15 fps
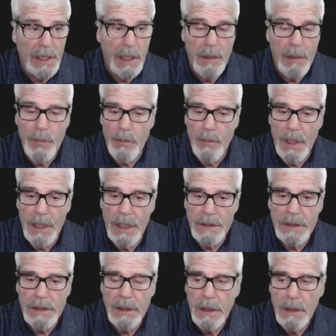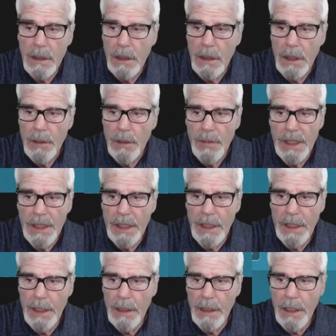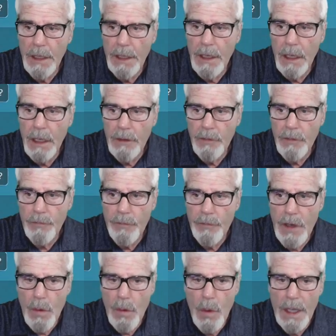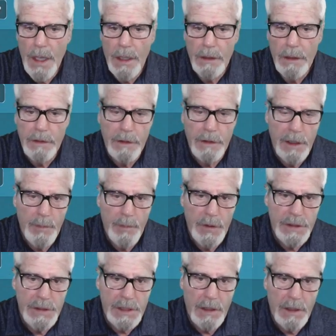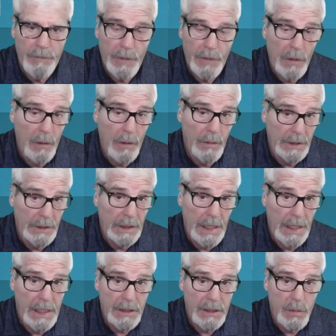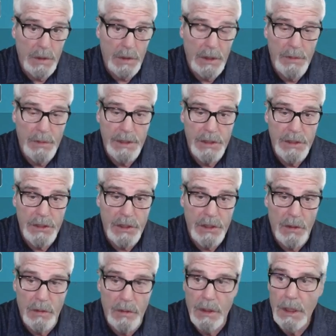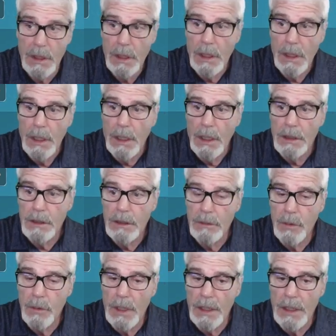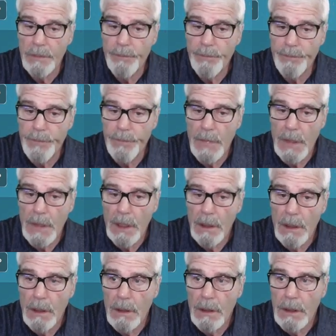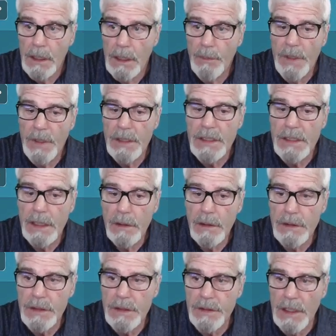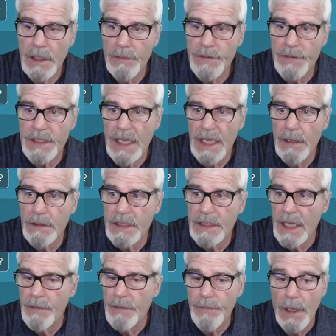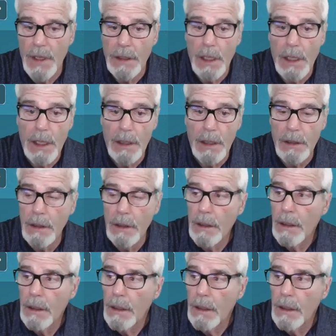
compromised. But again, another free way to keep yourself, along with the last one that we just showed, to keeping yourself safe online.